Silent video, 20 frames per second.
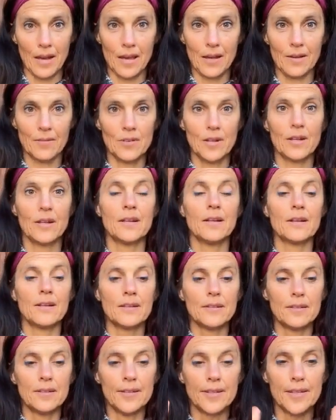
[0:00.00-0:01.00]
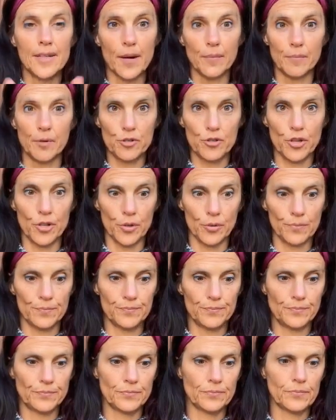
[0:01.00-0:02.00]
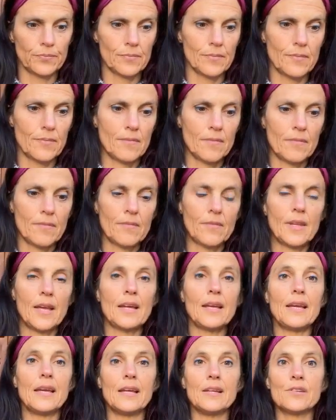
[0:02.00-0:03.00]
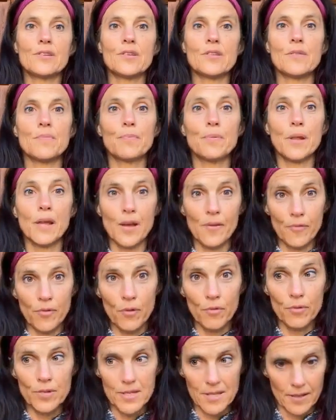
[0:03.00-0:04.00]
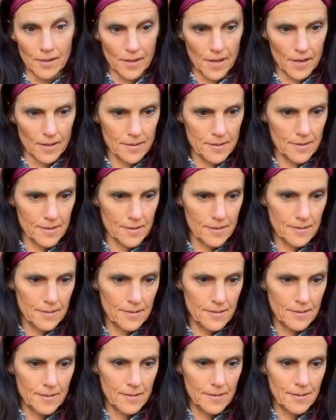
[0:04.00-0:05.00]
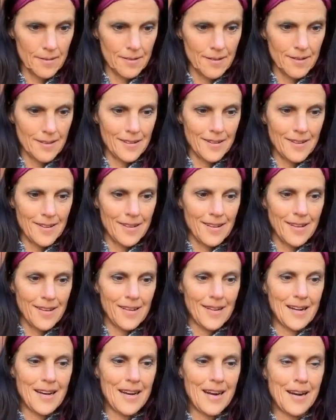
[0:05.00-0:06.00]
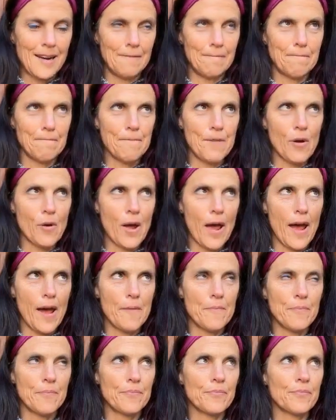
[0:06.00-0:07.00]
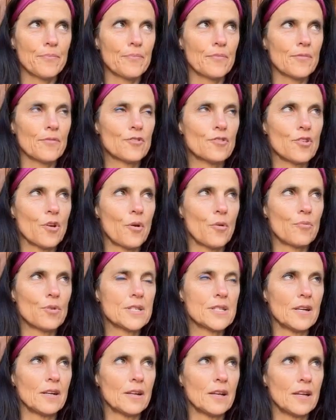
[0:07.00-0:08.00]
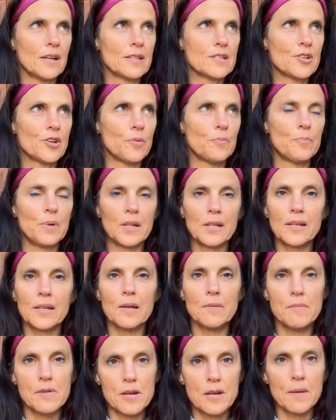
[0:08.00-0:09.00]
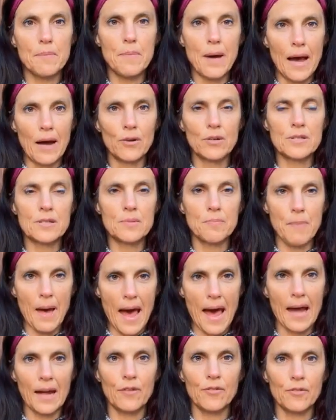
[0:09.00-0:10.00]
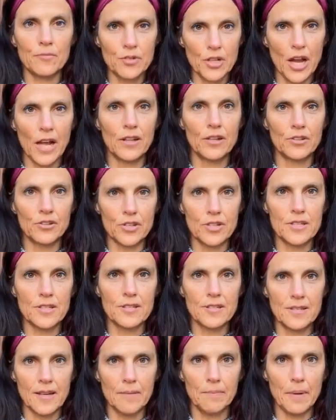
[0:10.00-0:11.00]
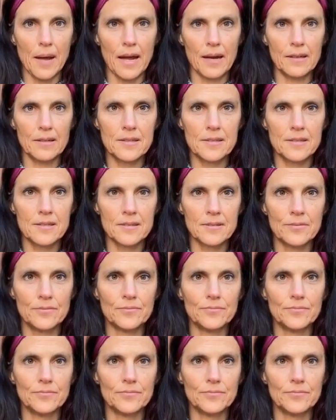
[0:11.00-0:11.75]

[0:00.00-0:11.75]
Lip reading: Okay. Number two, into the playful resilience. Okay. So resilience, your ability to bounce back from challenges and setbacks.